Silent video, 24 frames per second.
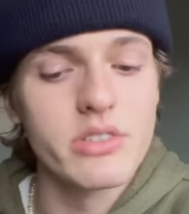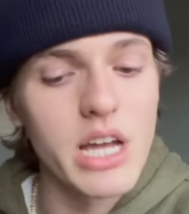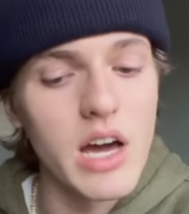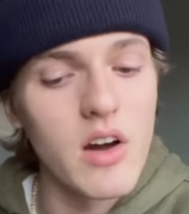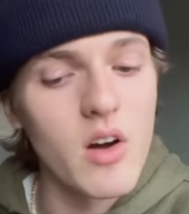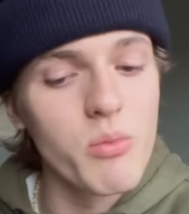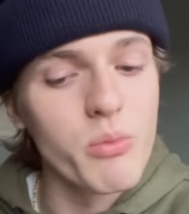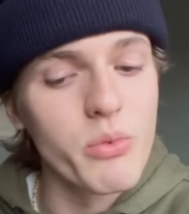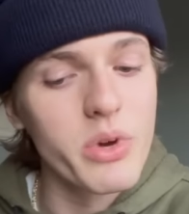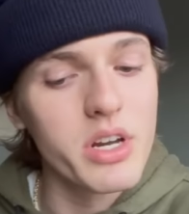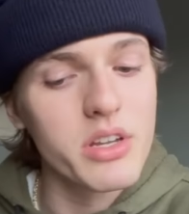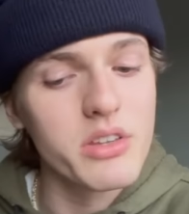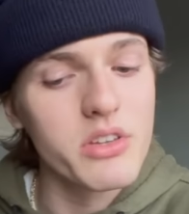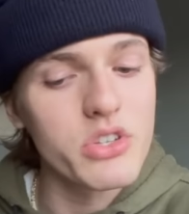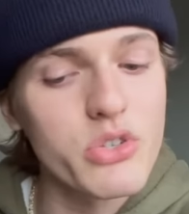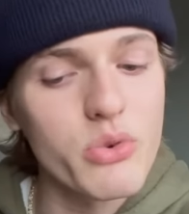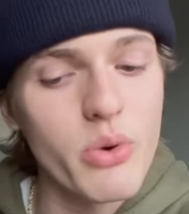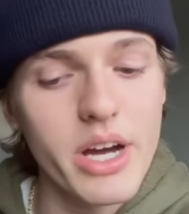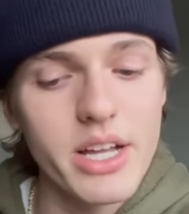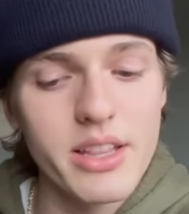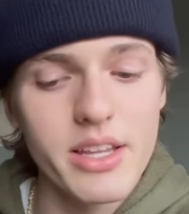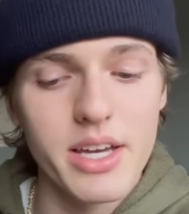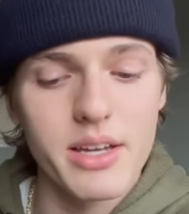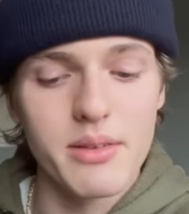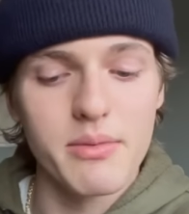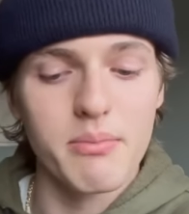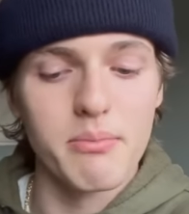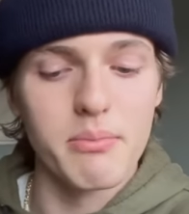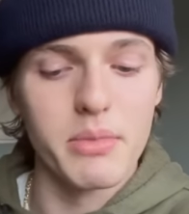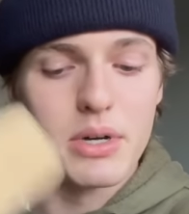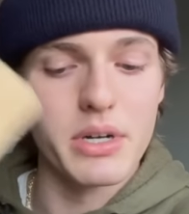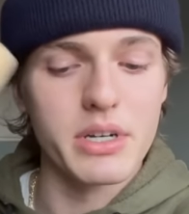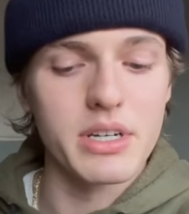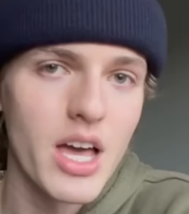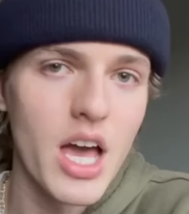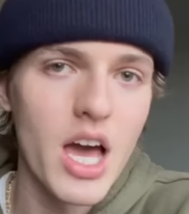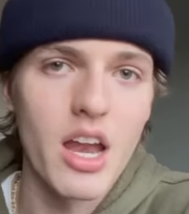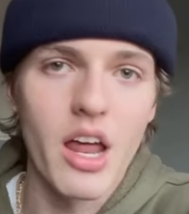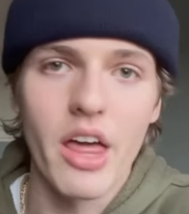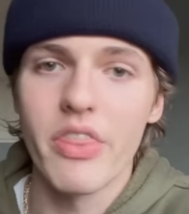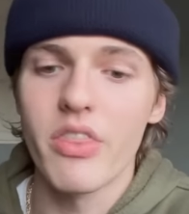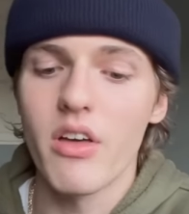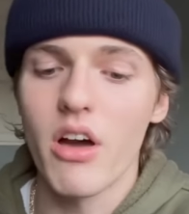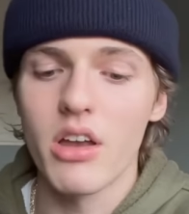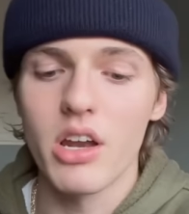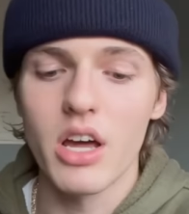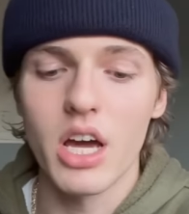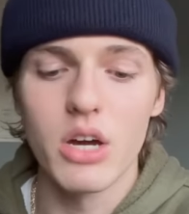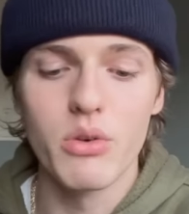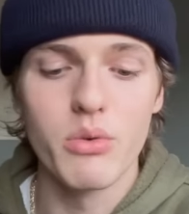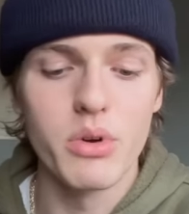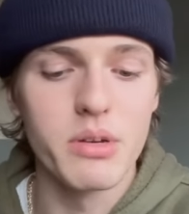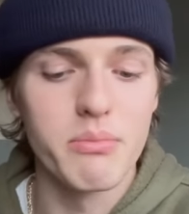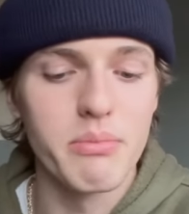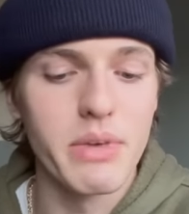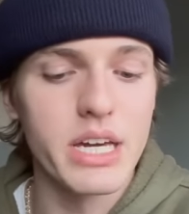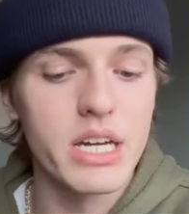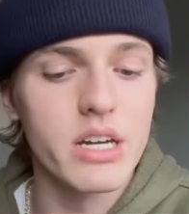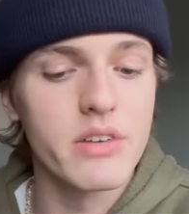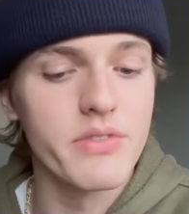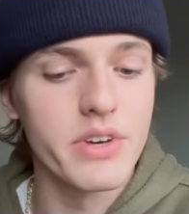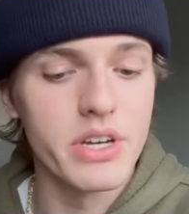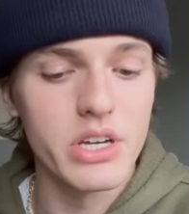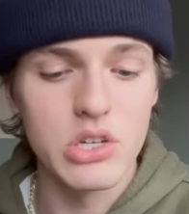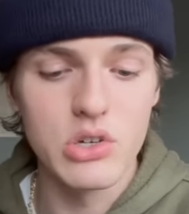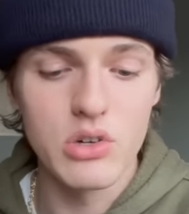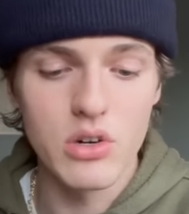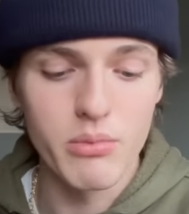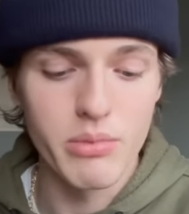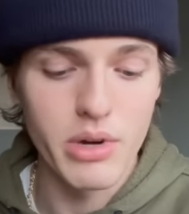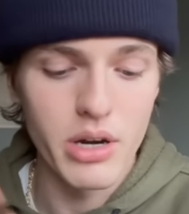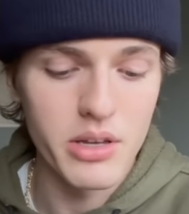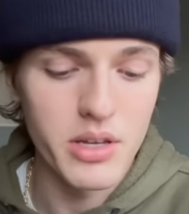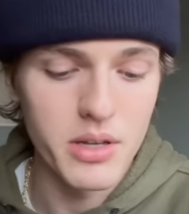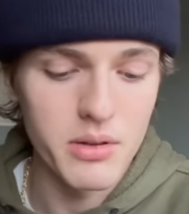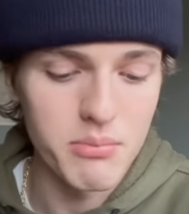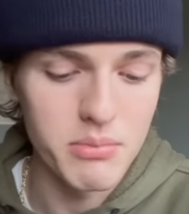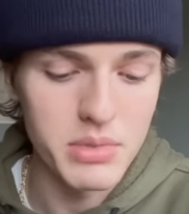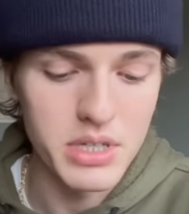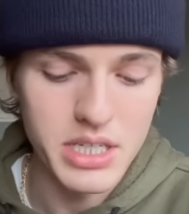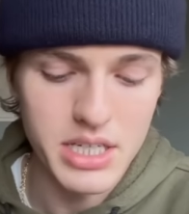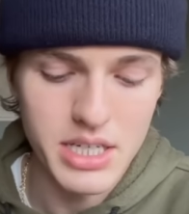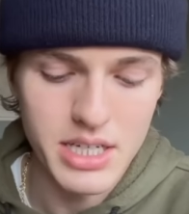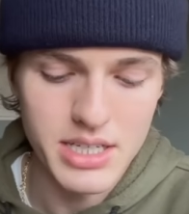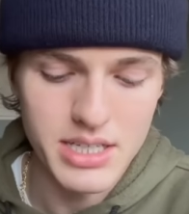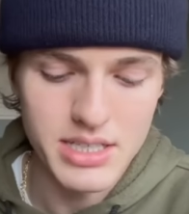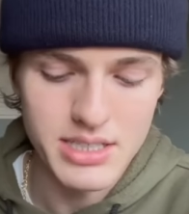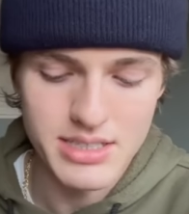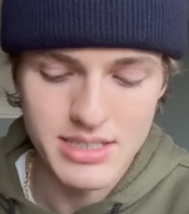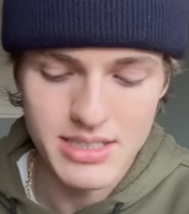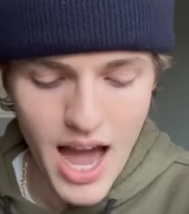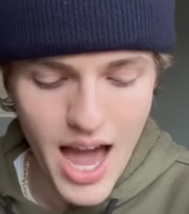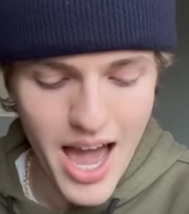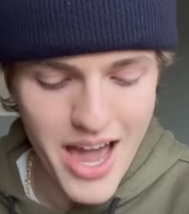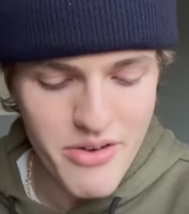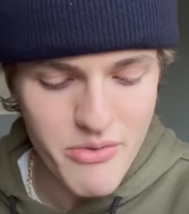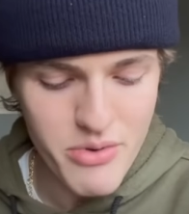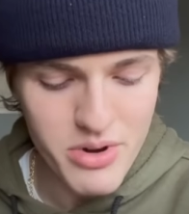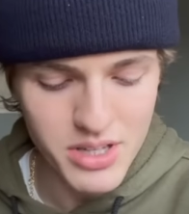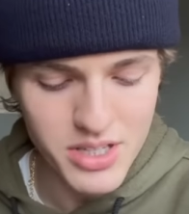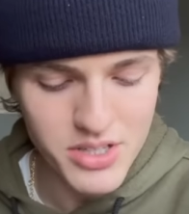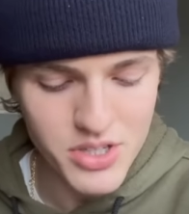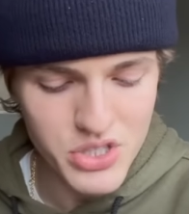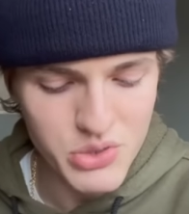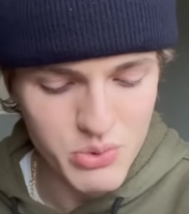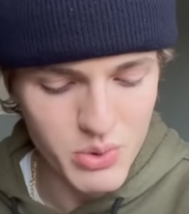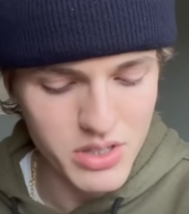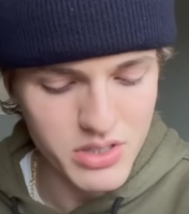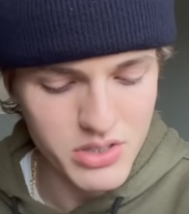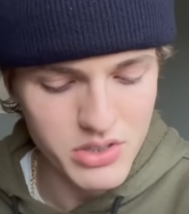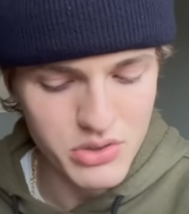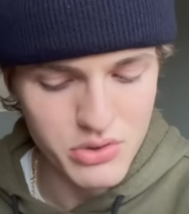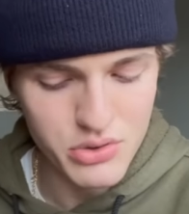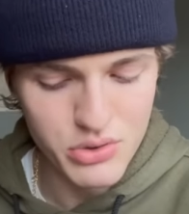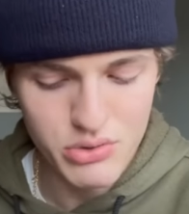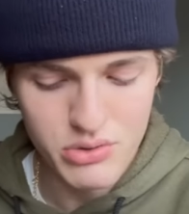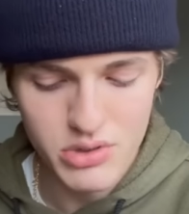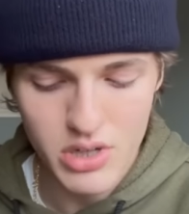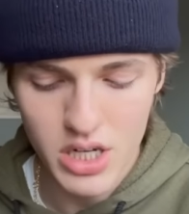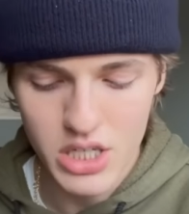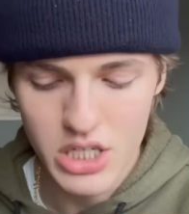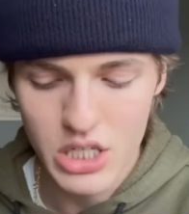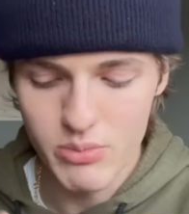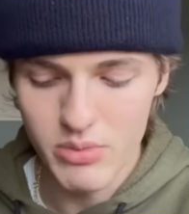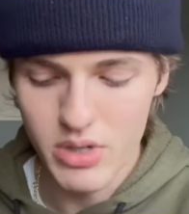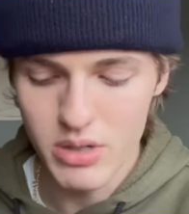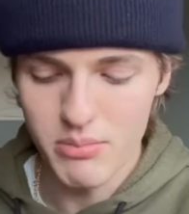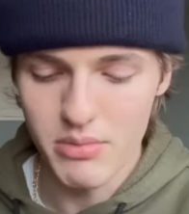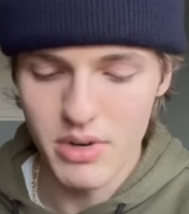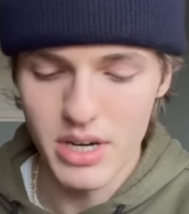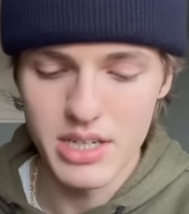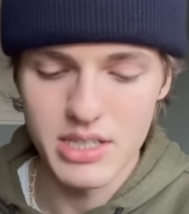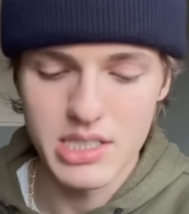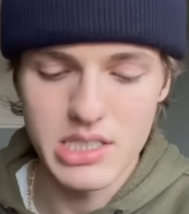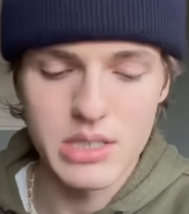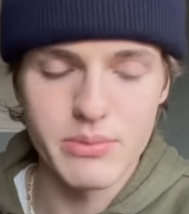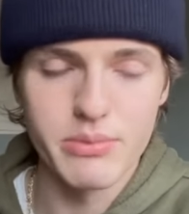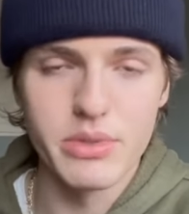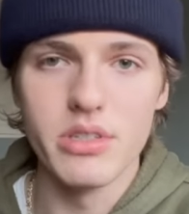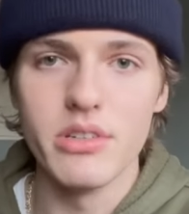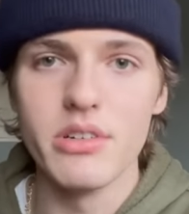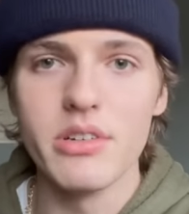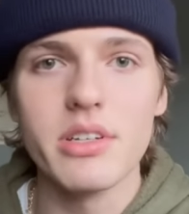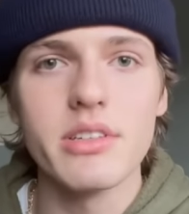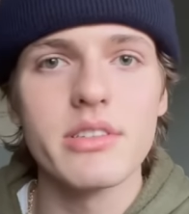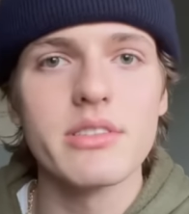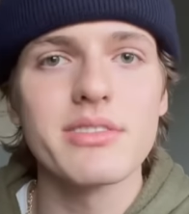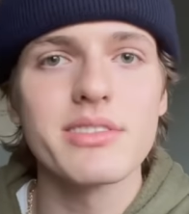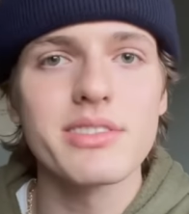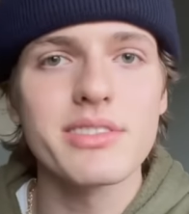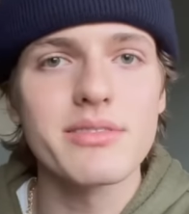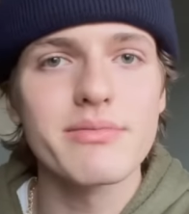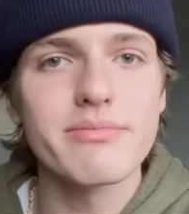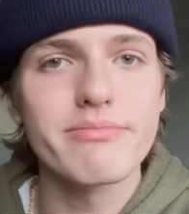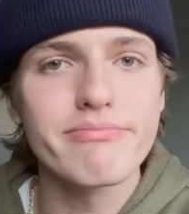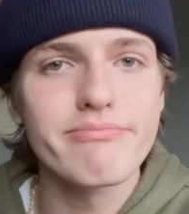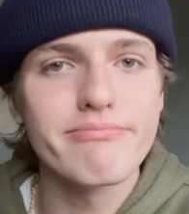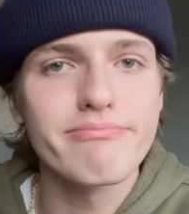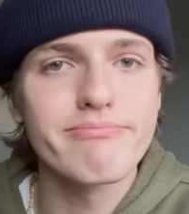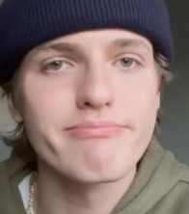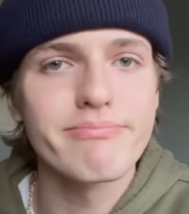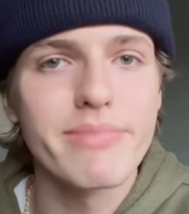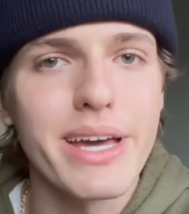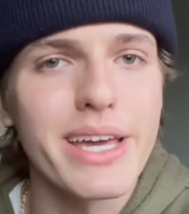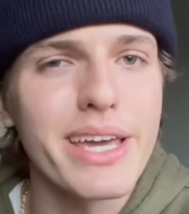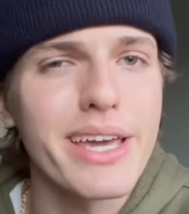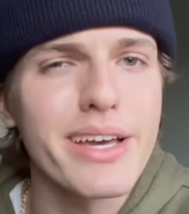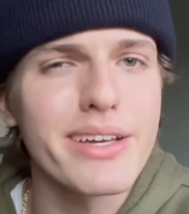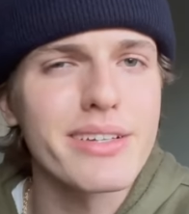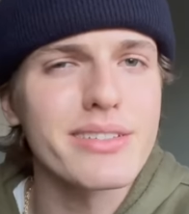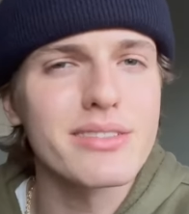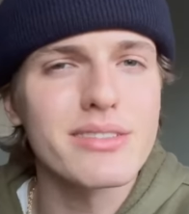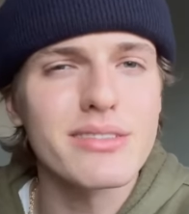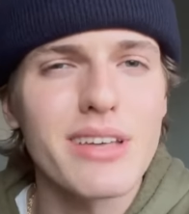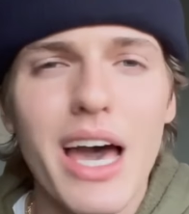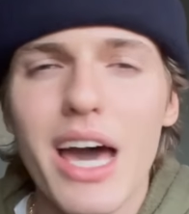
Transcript: now I'm reading the Twilight books, and I thought I would make a video about it because I really just want to document my experience, I guess.